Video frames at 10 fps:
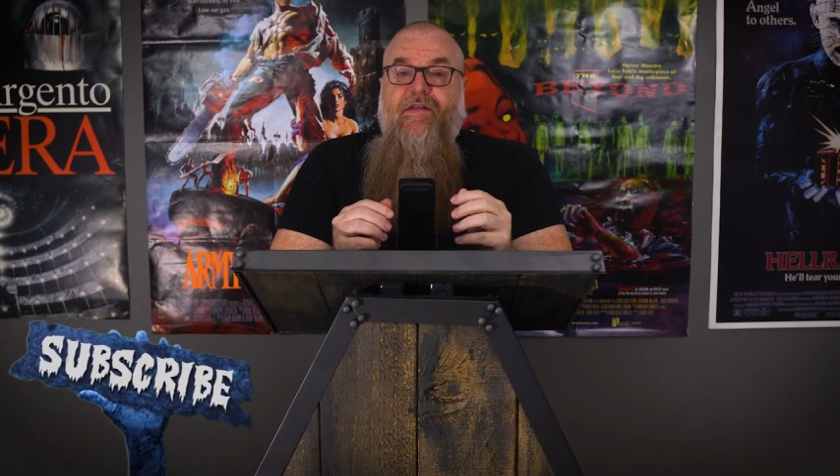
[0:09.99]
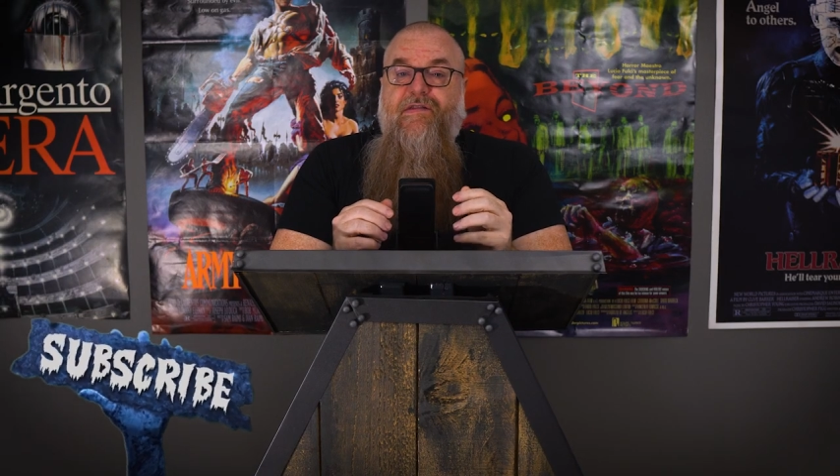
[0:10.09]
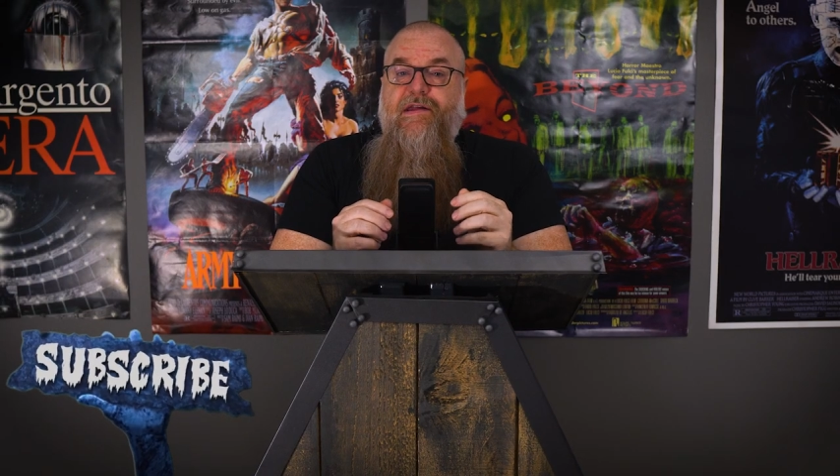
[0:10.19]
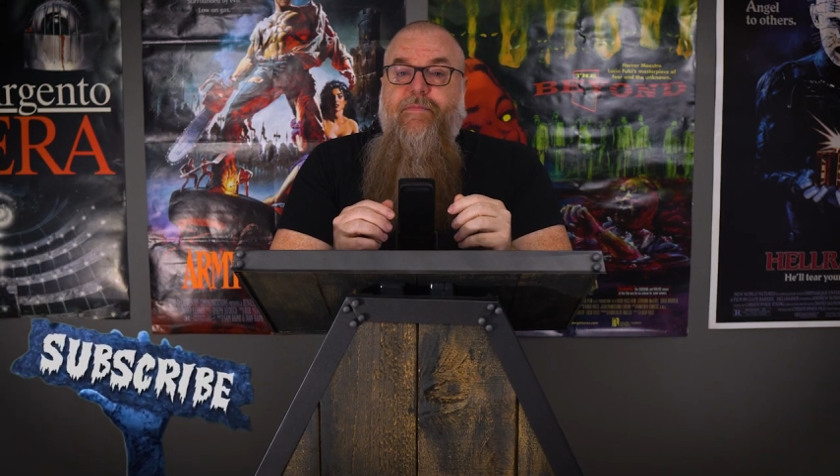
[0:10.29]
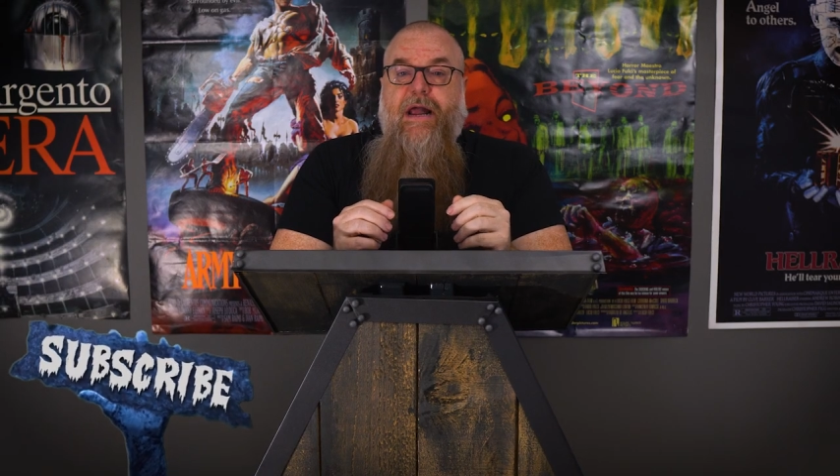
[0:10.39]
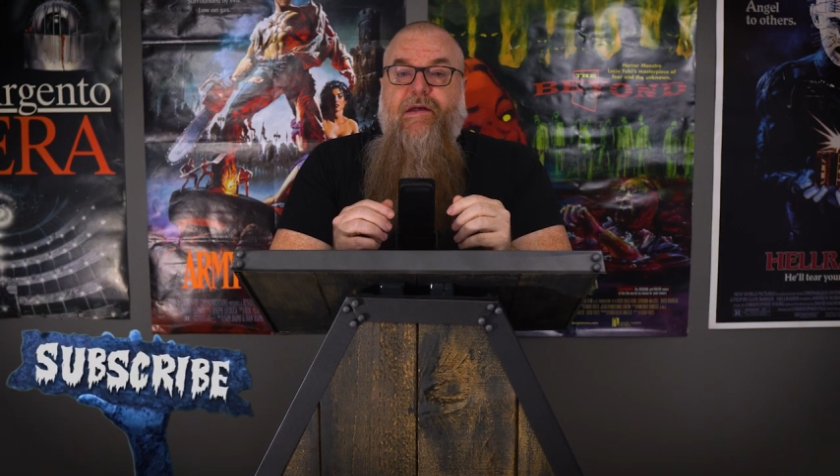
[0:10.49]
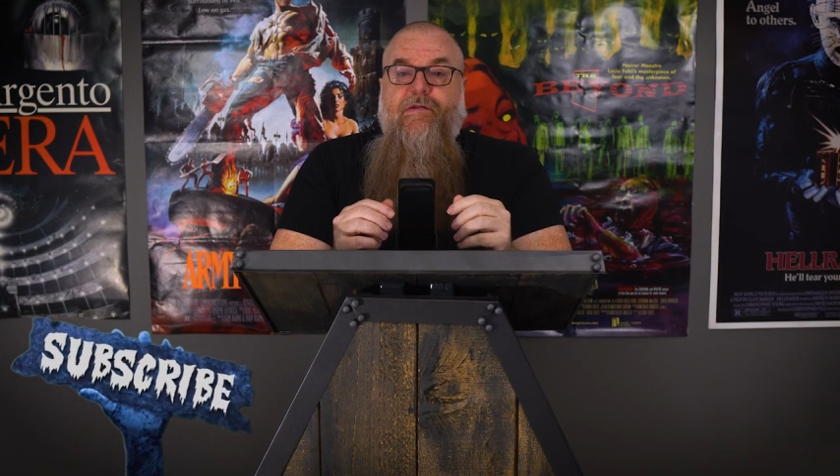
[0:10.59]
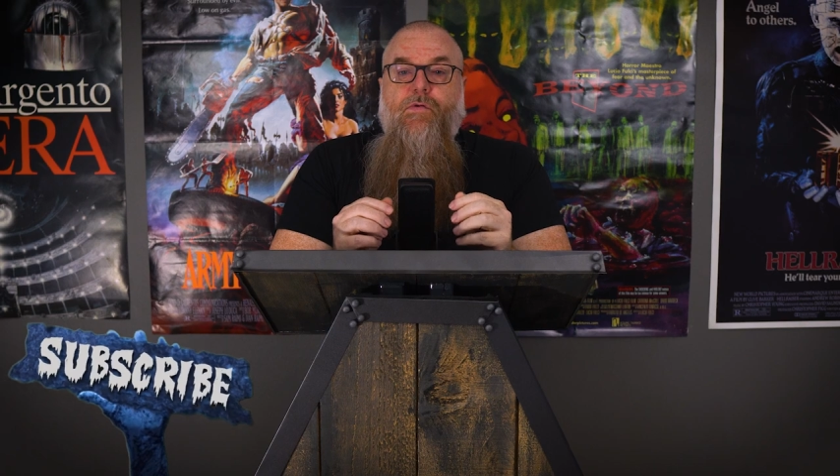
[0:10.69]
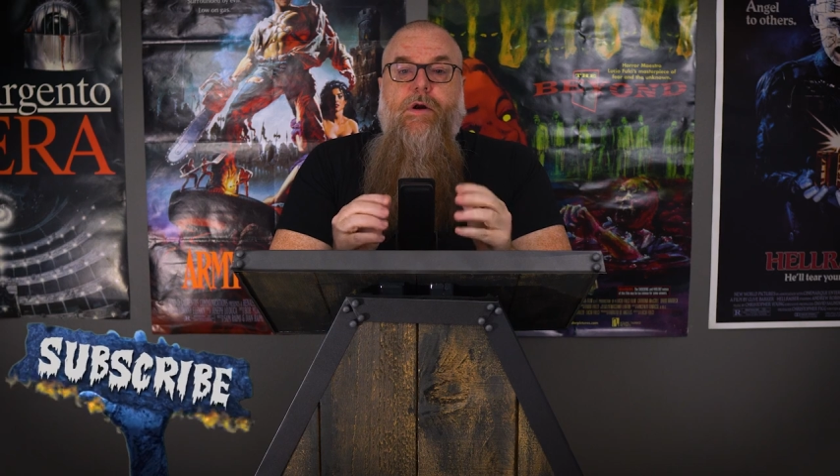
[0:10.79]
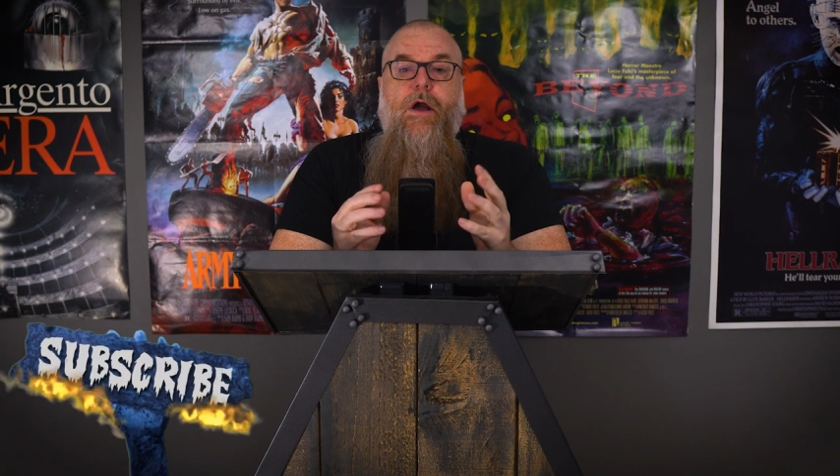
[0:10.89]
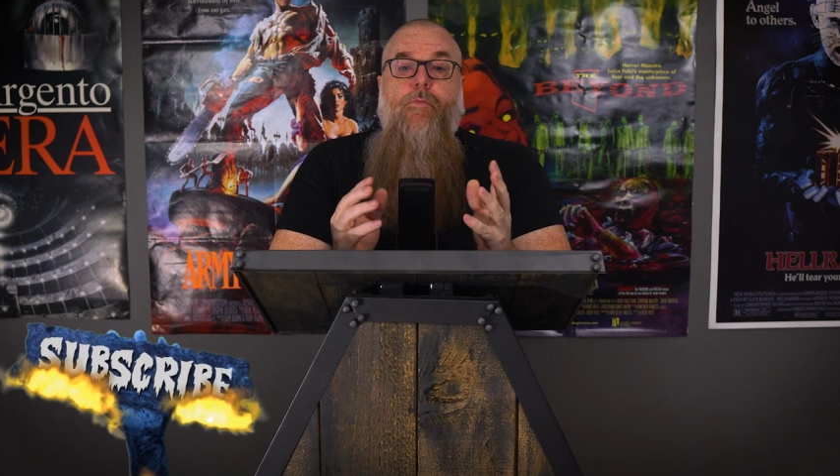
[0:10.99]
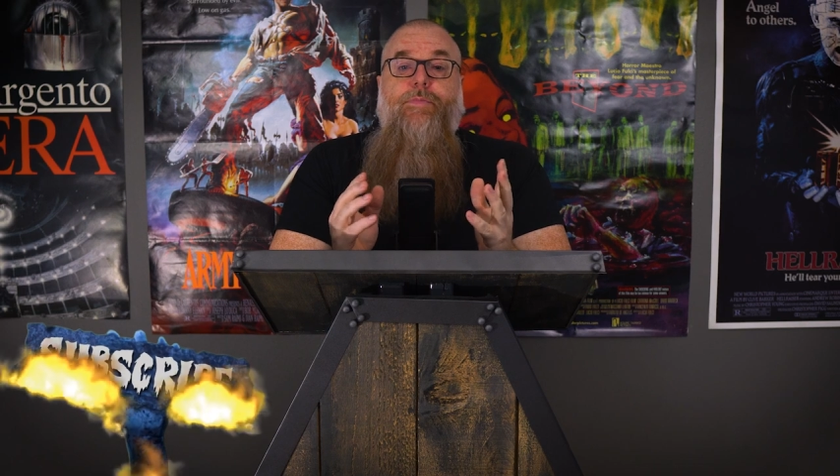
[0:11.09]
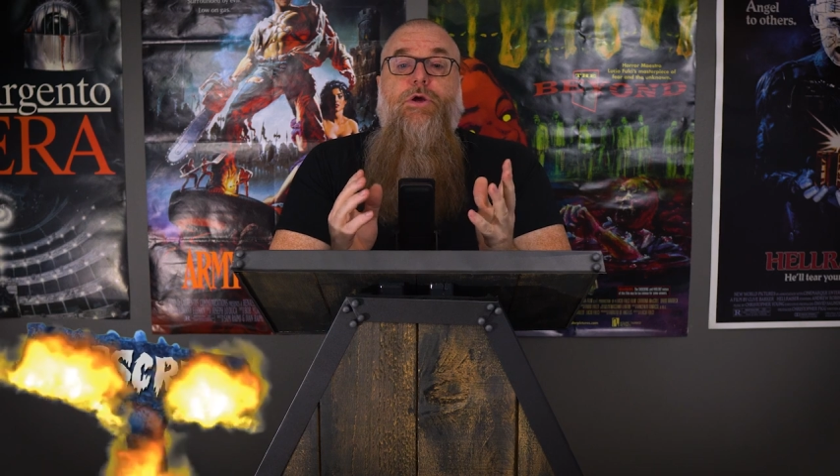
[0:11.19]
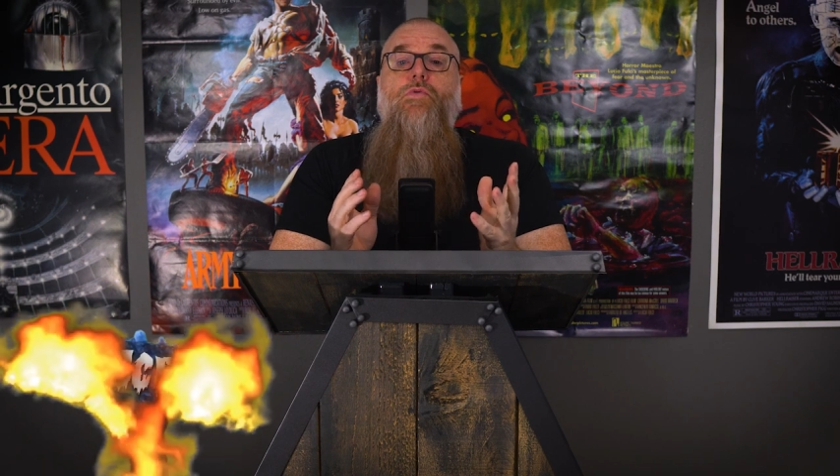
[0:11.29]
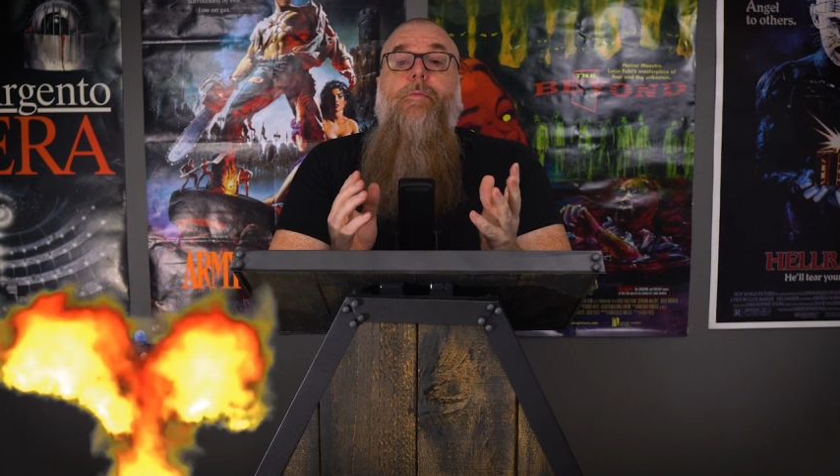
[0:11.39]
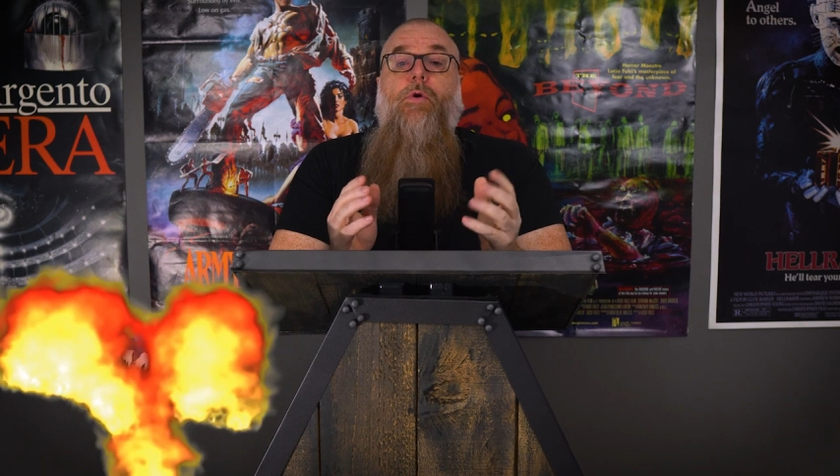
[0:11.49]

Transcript: the cinematic sewer to help you